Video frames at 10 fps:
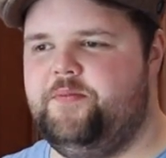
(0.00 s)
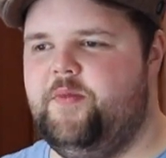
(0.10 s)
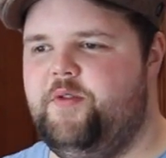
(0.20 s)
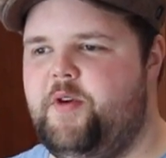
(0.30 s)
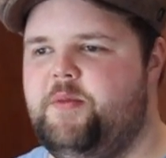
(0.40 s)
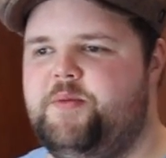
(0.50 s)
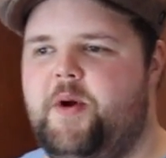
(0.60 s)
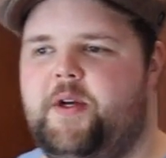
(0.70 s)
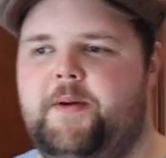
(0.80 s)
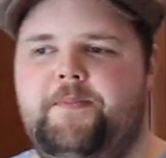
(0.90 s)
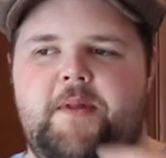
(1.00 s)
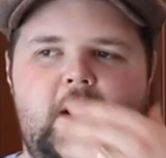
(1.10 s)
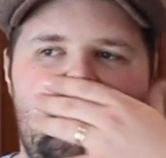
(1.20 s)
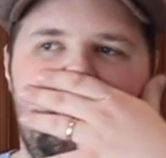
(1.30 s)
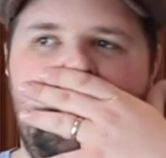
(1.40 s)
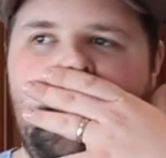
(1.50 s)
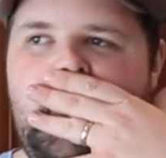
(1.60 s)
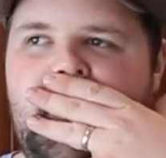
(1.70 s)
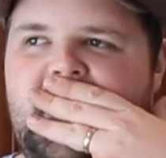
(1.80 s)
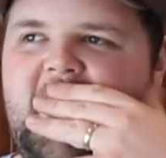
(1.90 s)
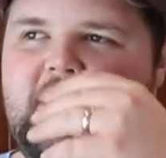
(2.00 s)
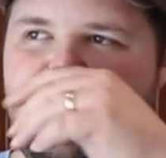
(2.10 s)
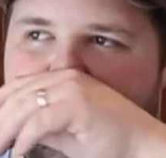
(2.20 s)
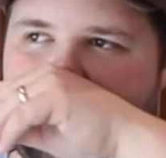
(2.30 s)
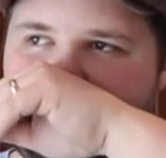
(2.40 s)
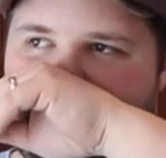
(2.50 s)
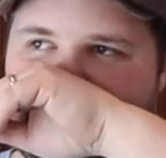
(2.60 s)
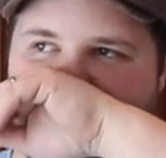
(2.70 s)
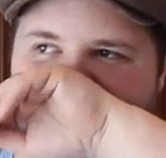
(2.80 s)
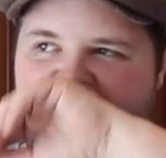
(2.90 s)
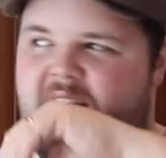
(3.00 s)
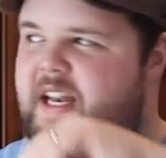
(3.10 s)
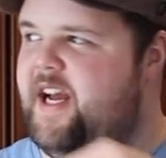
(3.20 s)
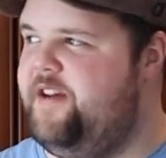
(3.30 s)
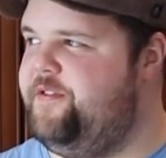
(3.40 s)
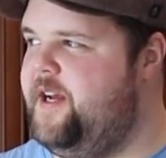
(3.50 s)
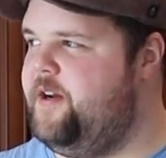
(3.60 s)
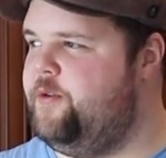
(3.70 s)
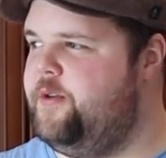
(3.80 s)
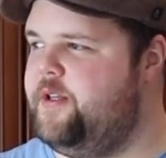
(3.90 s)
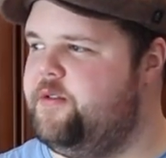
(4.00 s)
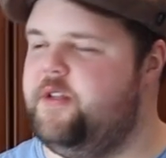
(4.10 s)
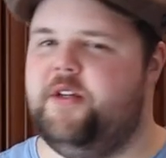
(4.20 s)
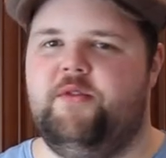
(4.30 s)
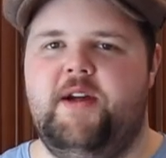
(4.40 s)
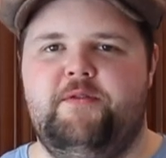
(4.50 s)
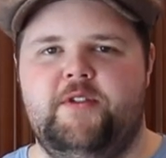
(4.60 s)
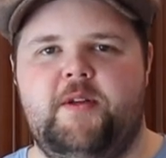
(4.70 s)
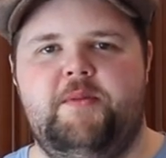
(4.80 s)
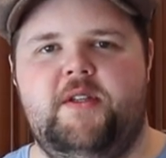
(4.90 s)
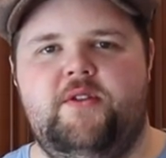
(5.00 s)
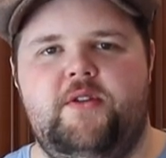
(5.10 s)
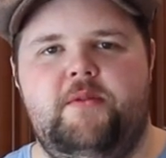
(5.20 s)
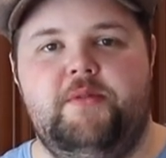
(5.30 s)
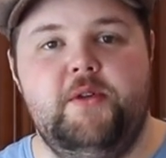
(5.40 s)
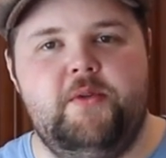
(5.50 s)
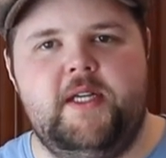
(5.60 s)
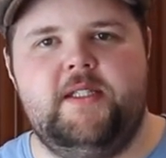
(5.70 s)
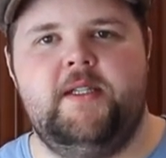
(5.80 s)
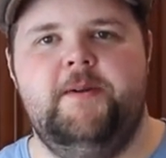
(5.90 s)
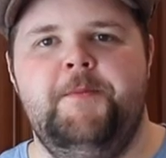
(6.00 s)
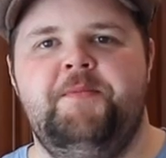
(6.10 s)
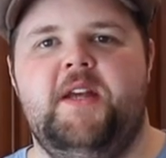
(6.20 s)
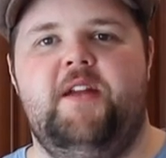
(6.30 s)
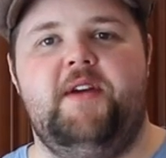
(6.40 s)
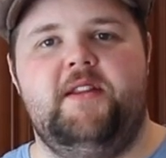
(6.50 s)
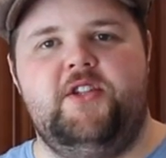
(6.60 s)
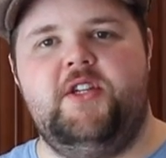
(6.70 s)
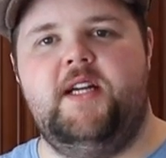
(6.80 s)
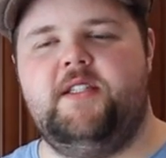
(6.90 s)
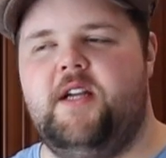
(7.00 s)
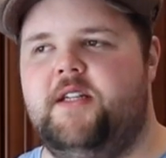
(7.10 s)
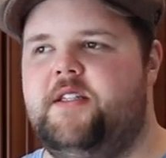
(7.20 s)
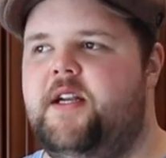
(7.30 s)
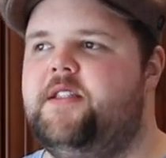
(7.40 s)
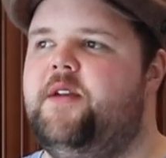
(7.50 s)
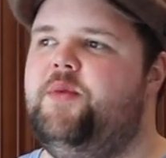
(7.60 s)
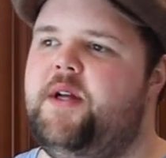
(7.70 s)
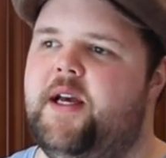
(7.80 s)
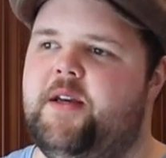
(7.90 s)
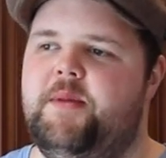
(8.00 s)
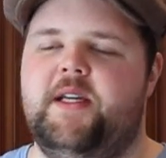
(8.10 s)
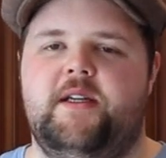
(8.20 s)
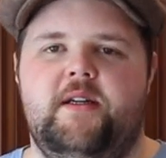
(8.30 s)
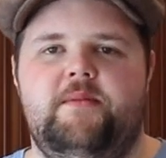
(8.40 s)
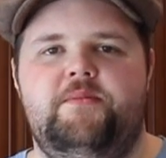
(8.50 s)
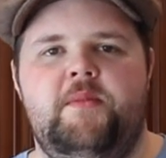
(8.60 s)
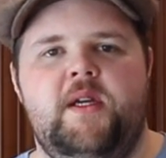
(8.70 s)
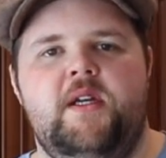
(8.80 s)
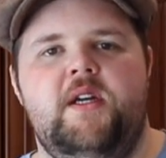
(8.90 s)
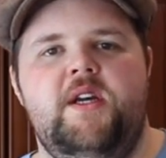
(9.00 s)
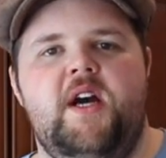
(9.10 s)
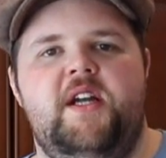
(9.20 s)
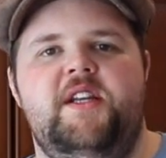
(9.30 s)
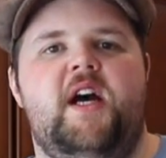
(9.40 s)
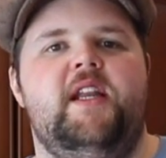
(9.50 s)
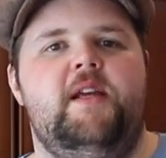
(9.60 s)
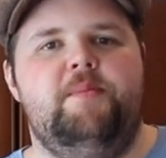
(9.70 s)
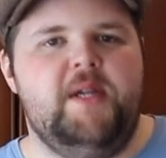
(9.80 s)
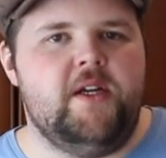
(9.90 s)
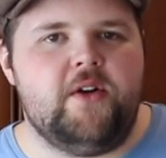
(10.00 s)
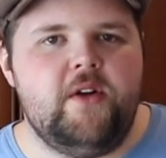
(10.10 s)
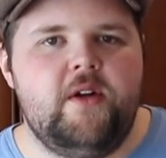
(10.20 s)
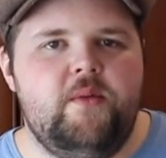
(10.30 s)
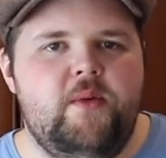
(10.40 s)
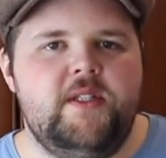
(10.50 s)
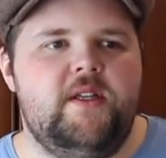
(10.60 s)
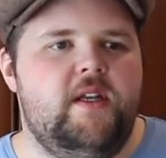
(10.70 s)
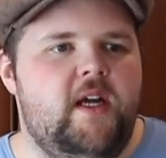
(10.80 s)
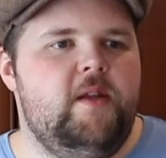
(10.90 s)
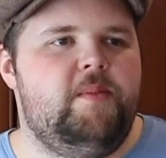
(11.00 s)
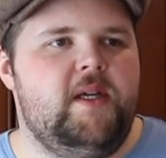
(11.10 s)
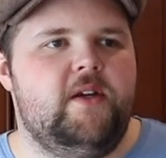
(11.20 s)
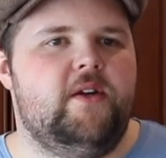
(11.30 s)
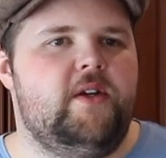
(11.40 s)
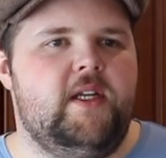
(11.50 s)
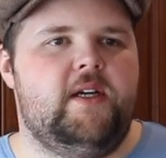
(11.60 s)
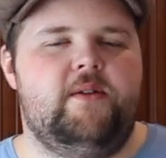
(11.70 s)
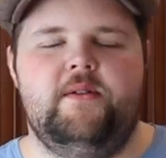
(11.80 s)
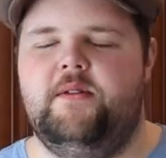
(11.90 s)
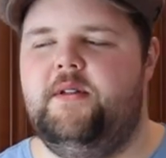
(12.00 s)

farmer's market last week, and I was looking around for something to brew with, and I found these chestnuts, and I said, well, I can make a nutty beer. What's a nutty beer, you know?